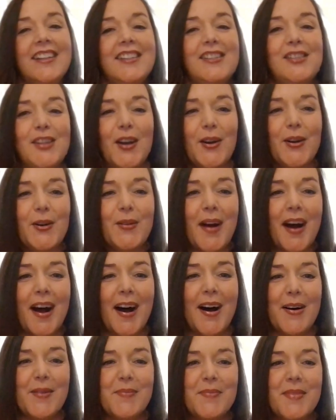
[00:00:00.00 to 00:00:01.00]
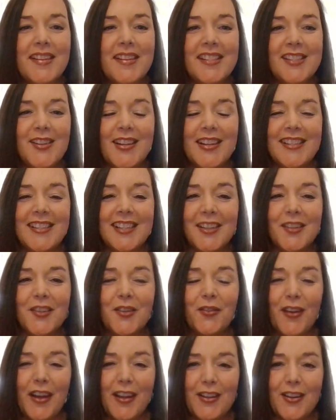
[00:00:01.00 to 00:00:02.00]
So um, so that's a
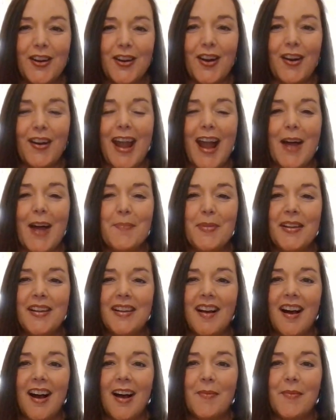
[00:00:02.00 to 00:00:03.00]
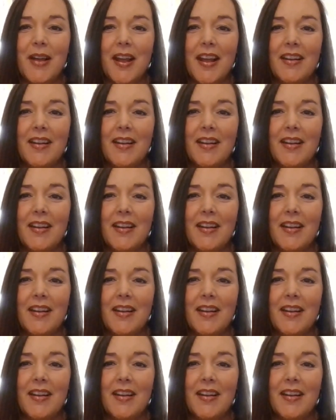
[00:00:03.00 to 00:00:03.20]
little feather in our cap, and um,